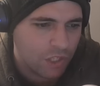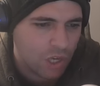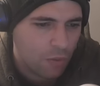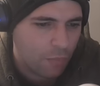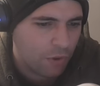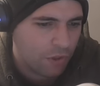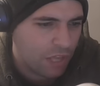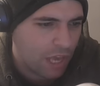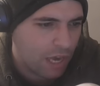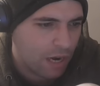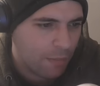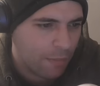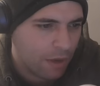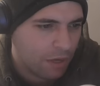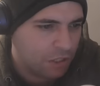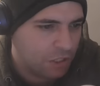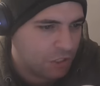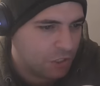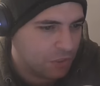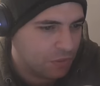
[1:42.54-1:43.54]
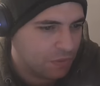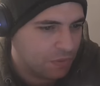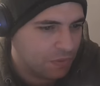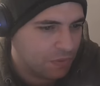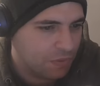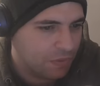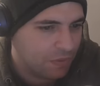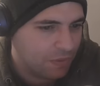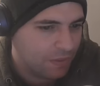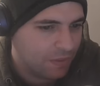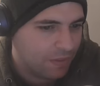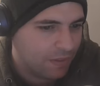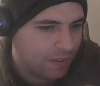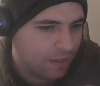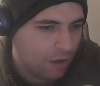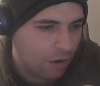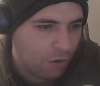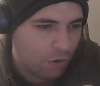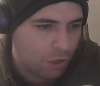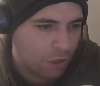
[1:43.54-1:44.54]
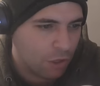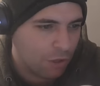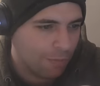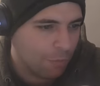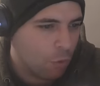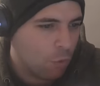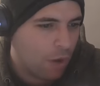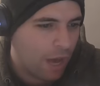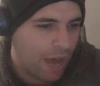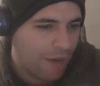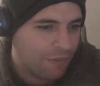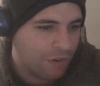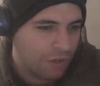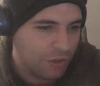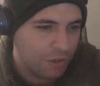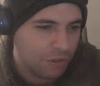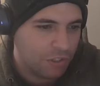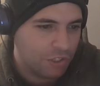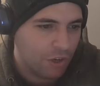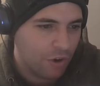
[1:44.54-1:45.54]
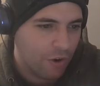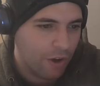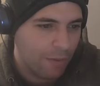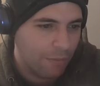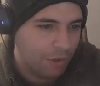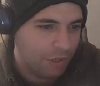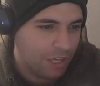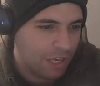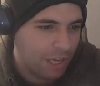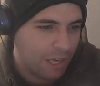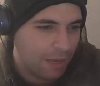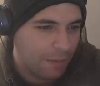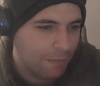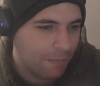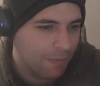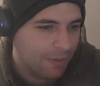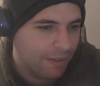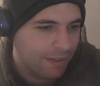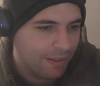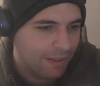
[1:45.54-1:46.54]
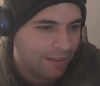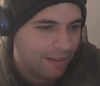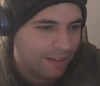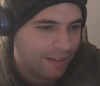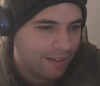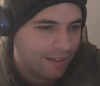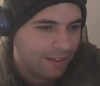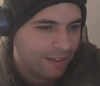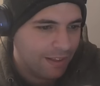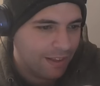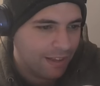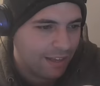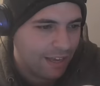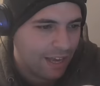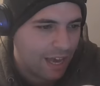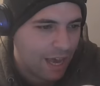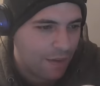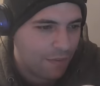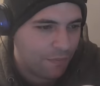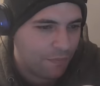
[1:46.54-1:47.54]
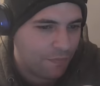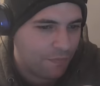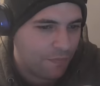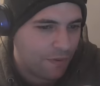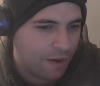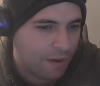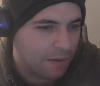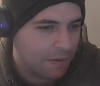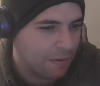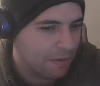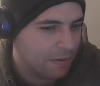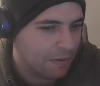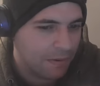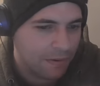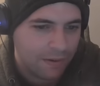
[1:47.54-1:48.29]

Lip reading: Tell by the animation. Oh, look at him. Oh, we're having a good time. Look at him. Having fun.